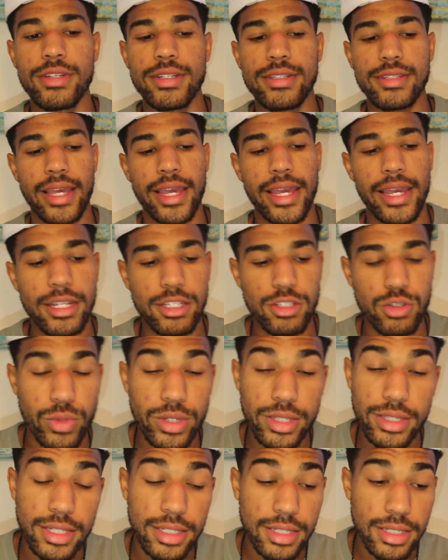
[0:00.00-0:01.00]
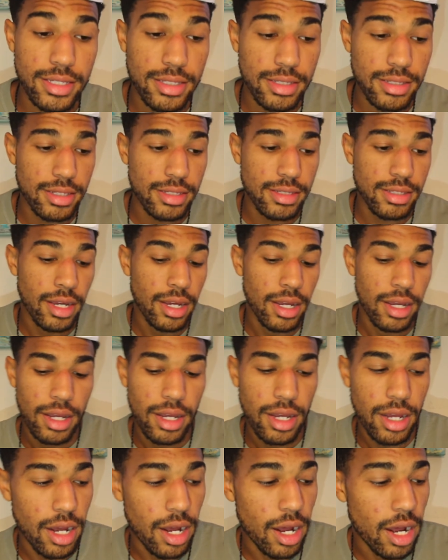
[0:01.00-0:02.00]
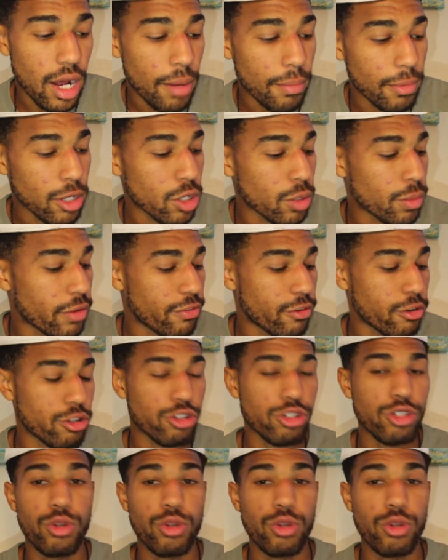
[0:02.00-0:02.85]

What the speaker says: the tans with the Yeezys a little bit further.